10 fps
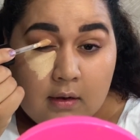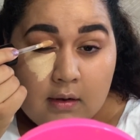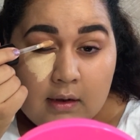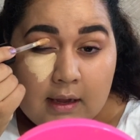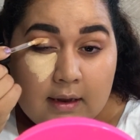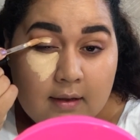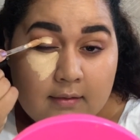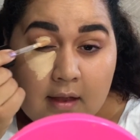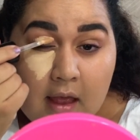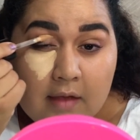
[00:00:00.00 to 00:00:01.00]
Not
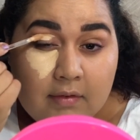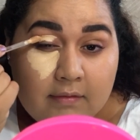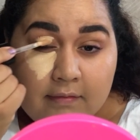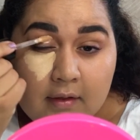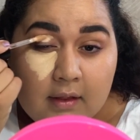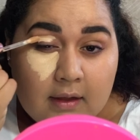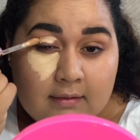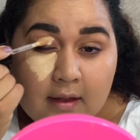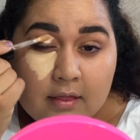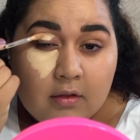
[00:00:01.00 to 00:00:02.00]
as heavy feeling
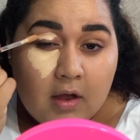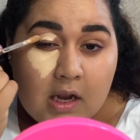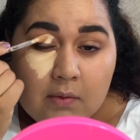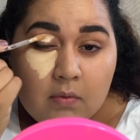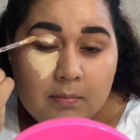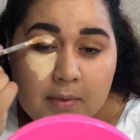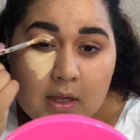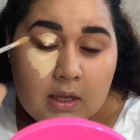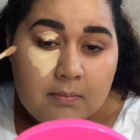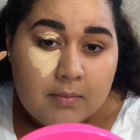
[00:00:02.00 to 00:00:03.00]
as I thought it would
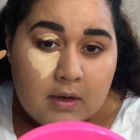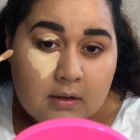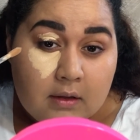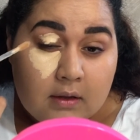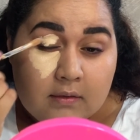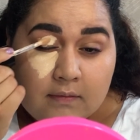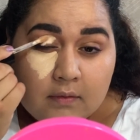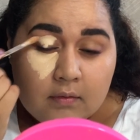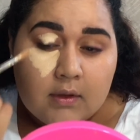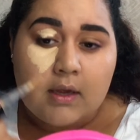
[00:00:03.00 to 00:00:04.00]
be, but it does
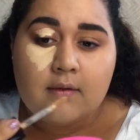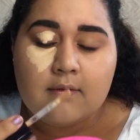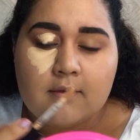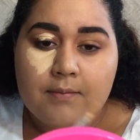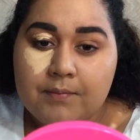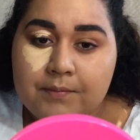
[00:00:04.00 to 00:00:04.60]
feel nice.